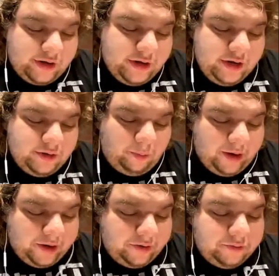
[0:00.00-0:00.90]
King,
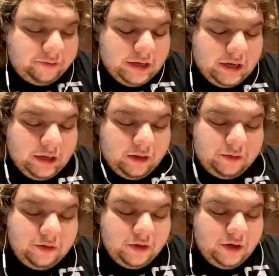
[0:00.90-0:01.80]
man,
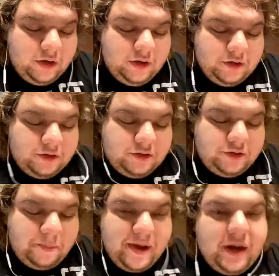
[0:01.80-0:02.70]

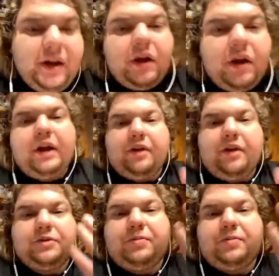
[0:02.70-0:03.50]
depending on how this